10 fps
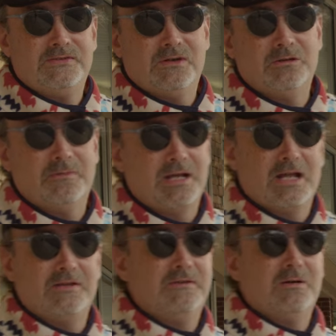saw him,
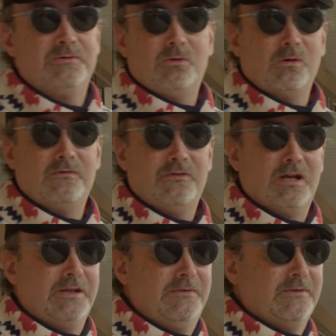I was
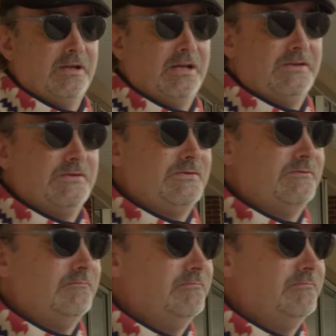horrified. I just